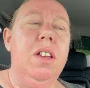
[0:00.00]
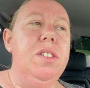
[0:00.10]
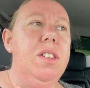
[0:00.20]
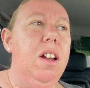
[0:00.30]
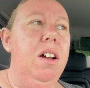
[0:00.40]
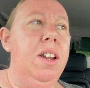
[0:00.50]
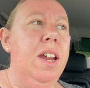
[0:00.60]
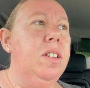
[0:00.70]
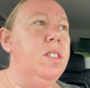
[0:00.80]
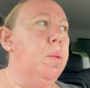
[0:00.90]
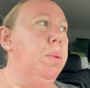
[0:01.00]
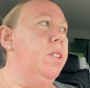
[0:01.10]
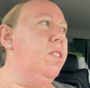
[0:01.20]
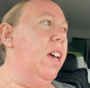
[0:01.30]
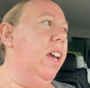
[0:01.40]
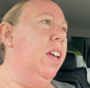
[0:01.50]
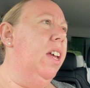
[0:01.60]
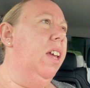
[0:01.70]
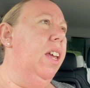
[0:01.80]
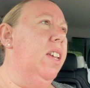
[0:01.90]
So our next stop of the day
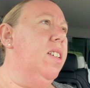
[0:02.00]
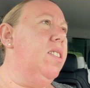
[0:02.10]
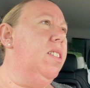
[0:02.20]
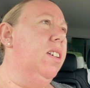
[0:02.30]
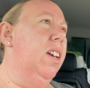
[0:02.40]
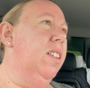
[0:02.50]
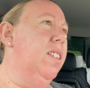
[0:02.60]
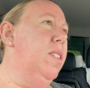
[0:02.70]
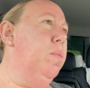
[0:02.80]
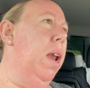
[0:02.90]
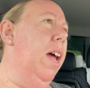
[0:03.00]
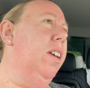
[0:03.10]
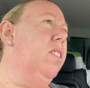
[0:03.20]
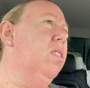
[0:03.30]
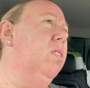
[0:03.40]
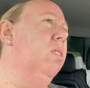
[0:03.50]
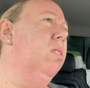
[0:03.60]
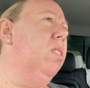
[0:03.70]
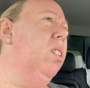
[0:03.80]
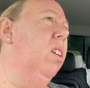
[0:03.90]
is this place
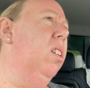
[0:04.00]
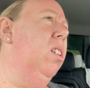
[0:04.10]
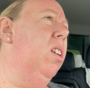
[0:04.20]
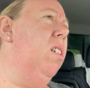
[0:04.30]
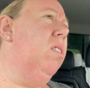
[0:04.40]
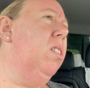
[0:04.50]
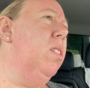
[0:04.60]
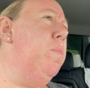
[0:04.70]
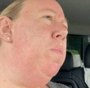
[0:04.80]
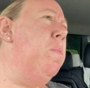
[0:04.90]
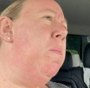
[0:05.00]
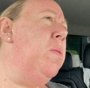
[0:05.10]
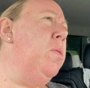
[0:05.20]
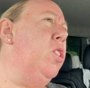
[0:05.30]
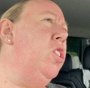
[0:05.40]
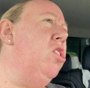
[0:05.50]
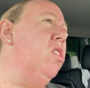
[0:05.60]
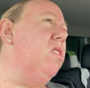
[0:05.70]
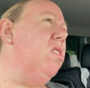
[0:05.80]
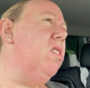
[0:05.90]
called
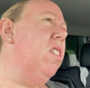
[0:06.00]
Locomotion.